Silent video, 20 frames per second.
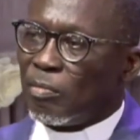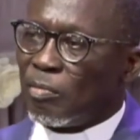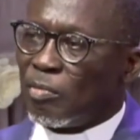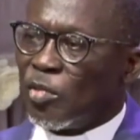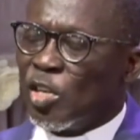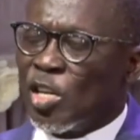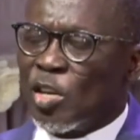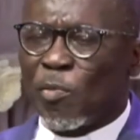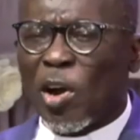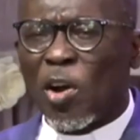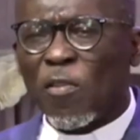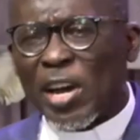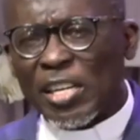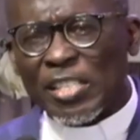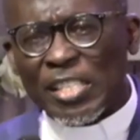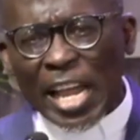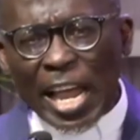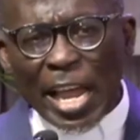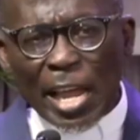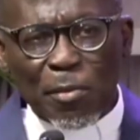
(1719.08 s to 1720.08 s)
But over
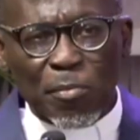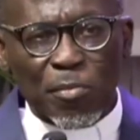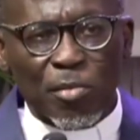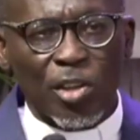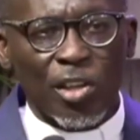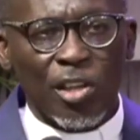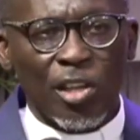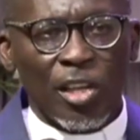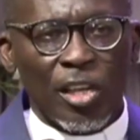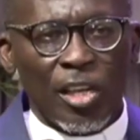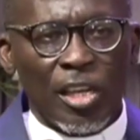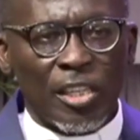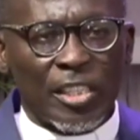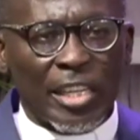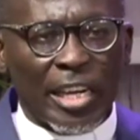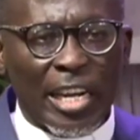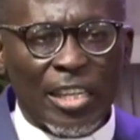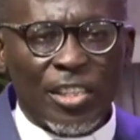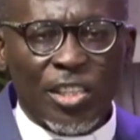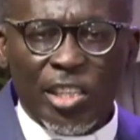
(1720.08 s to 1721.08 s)
time, he
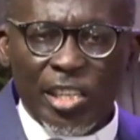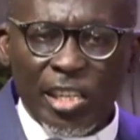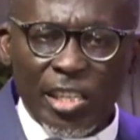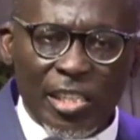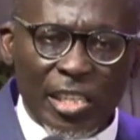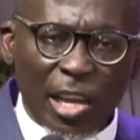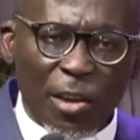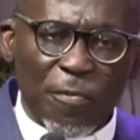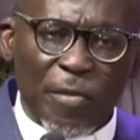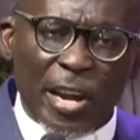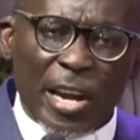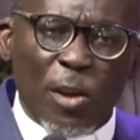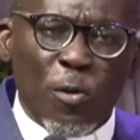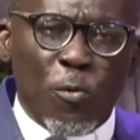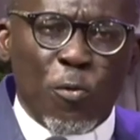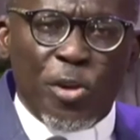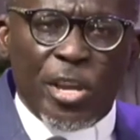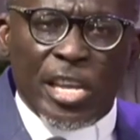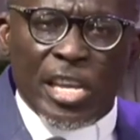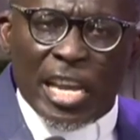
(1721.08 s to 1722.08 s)
started teaching some very
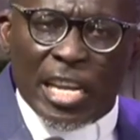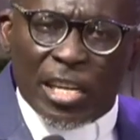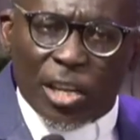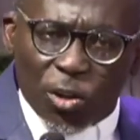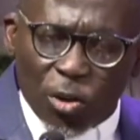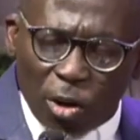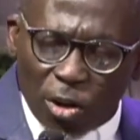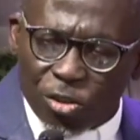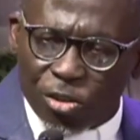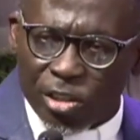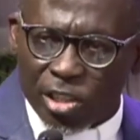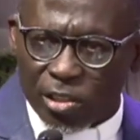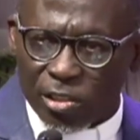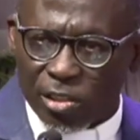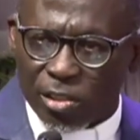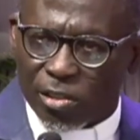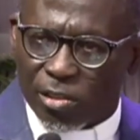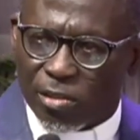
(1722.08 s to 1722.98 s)
weird doctrines.